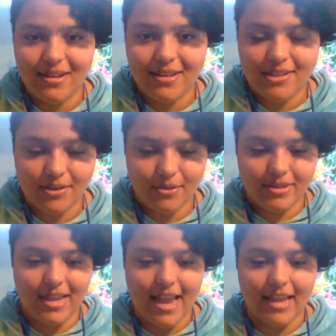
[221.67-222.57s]
So it
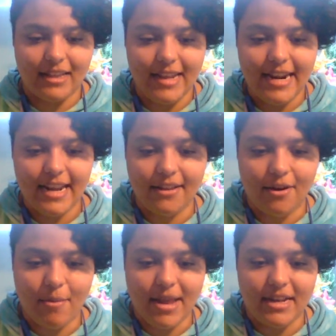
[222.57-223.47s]
was like leaning a
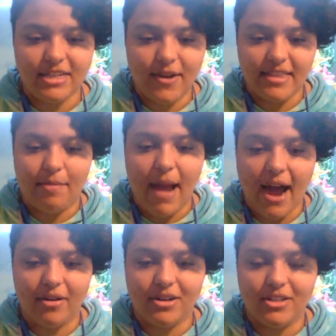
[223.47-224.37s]
little bit, and it still had the
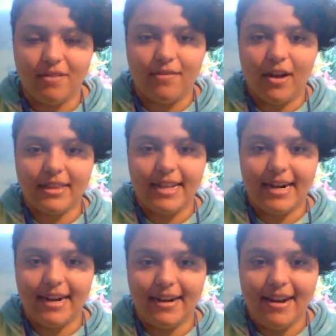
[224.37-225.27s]
powder stuff on
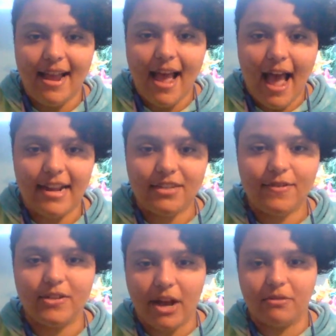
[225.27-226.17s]
there. I guess if it
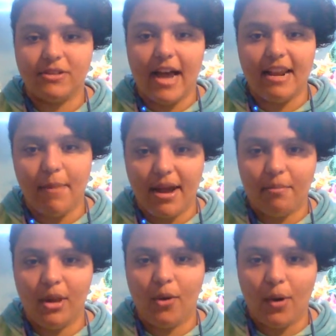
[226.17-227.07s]
was outside, it might have
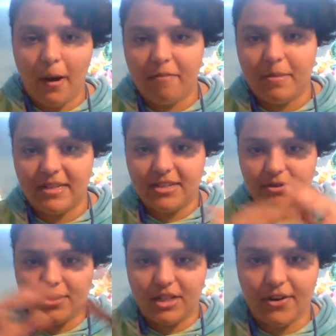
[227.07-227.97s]
blown off, but since it
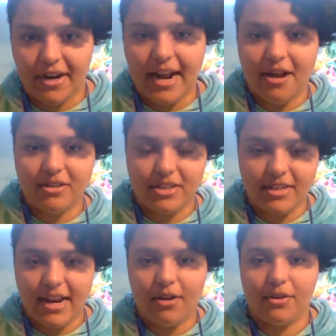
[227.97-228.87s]
was in the greenhouse, it
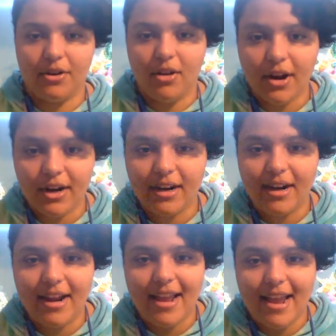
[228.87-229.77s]
stayed on there longer.
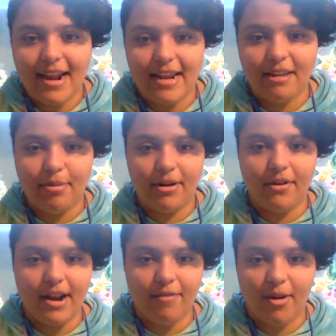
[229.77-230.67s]
And I did put it
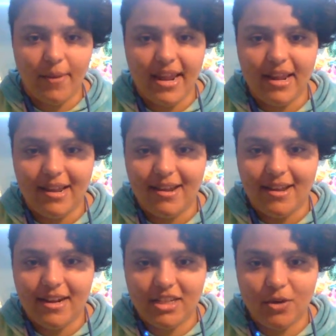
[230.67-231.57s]
on every week,
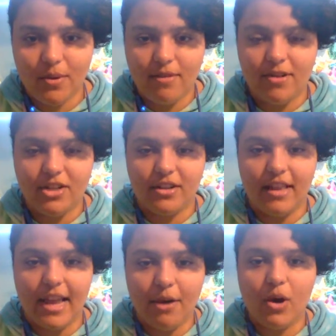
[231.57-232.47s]
because it would eventually,
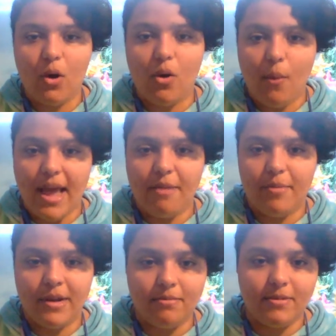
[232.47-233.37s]
like, it would go away,
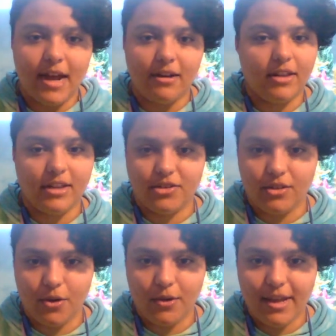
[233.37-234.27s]
but kind of like
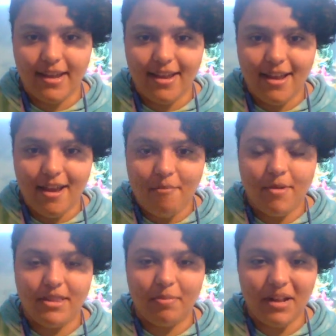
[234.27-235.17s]
slowly.
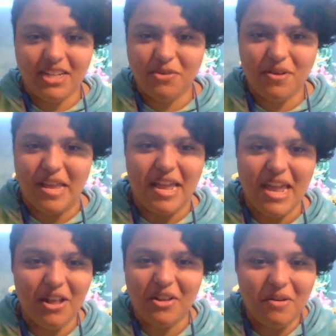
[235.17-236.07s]
But the plants were like
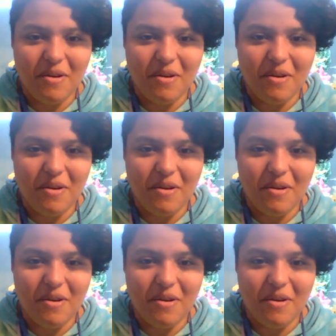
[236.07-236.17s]
yellow.